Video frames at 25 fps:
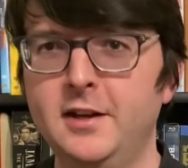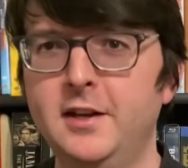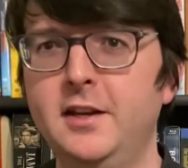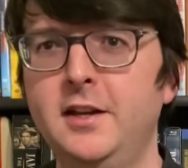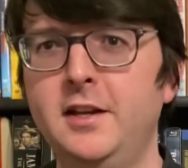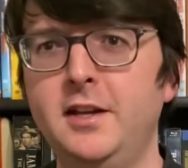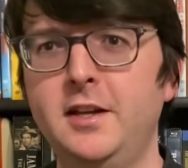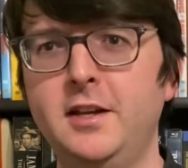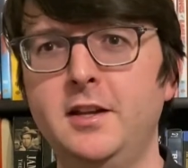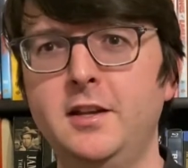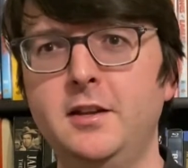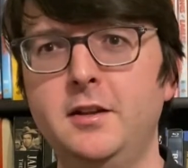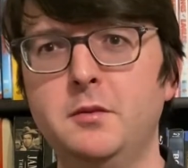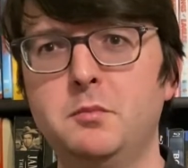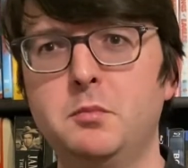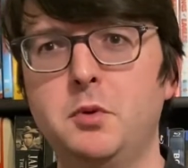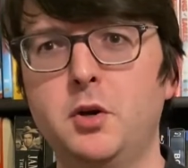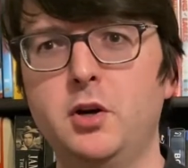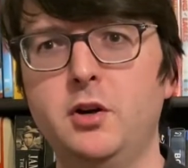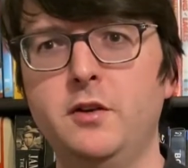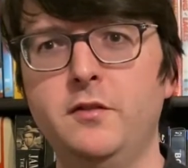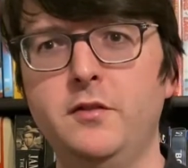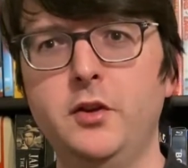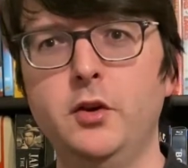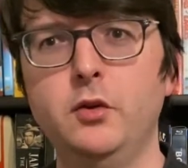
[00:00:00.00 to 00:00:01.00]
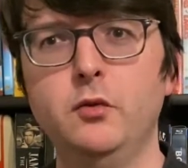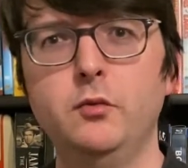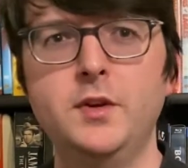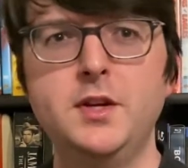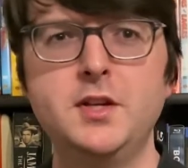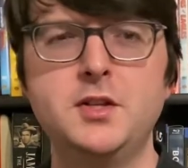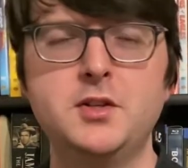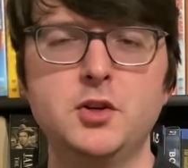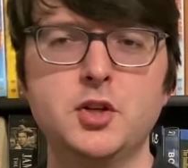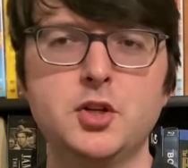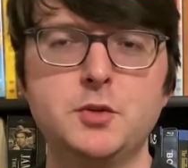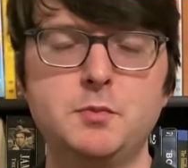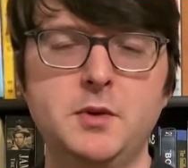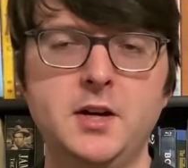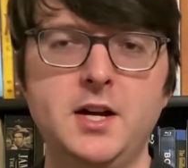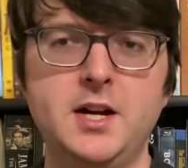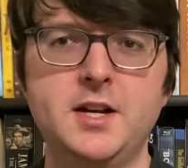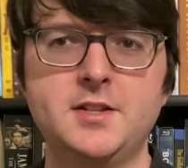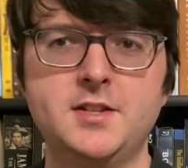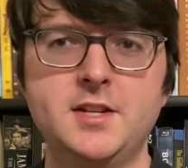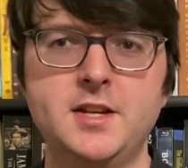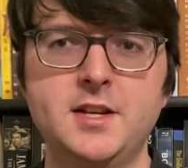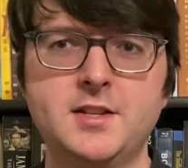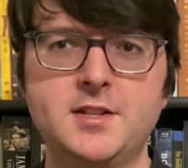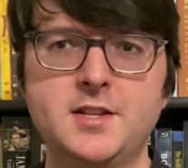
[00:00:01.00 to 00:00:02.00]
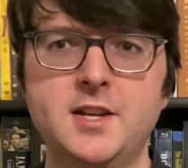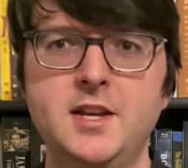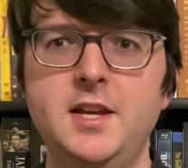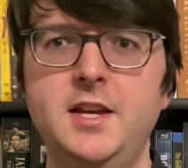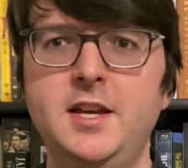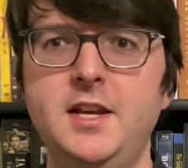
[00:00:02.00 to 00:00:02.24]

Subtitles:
in part of their research process,